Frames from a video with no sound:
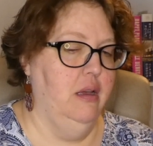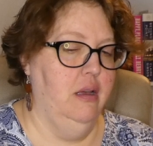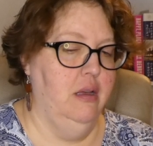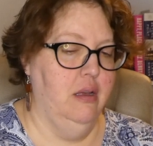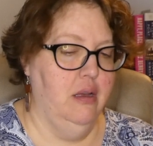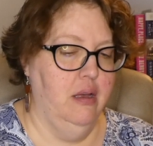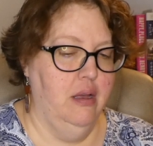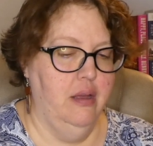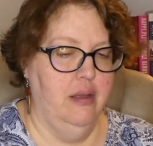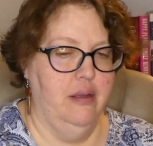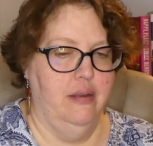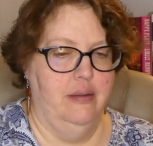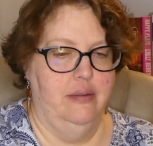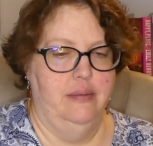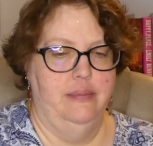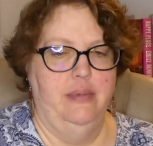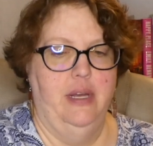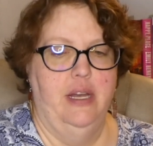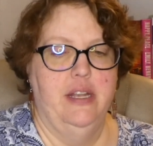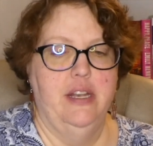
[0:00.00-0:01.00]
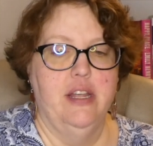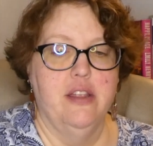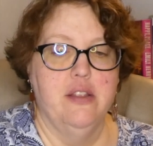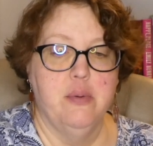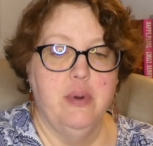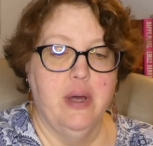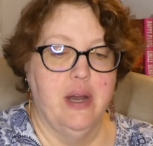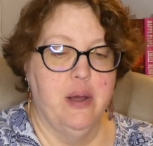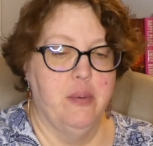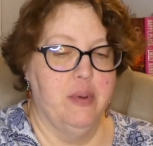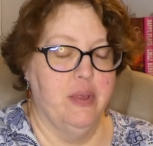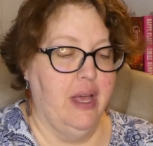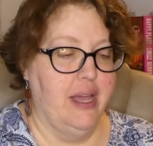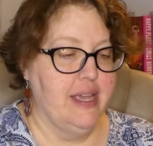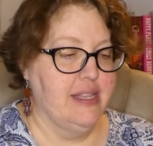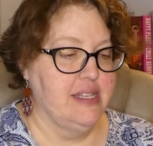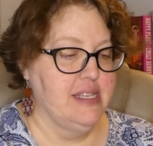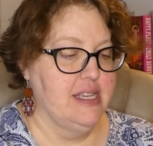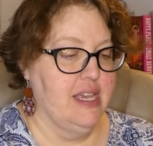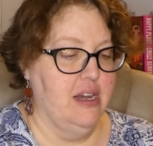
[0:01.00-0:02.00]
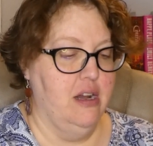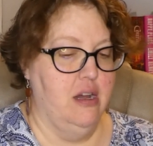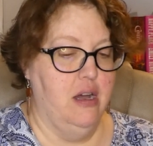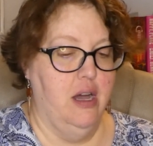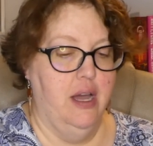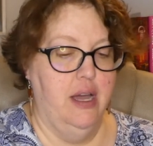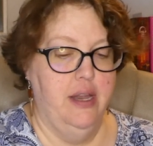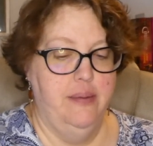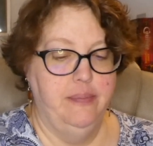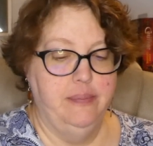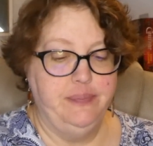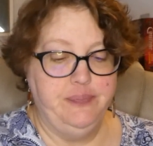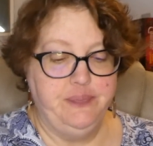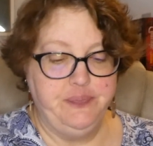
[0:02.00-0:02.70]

another one I would like to get on